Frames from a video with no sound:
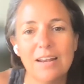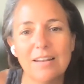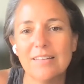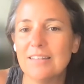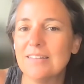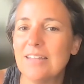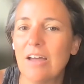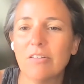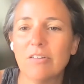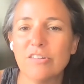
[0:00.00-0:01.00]
Kind of can
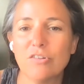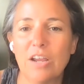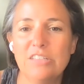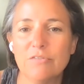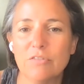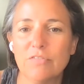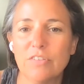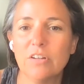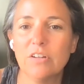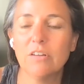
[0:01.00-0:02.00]
sound a little strange if you're
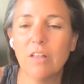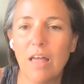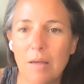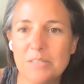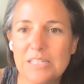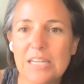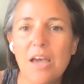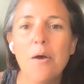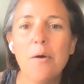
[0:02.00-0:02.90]
feeling a little empty,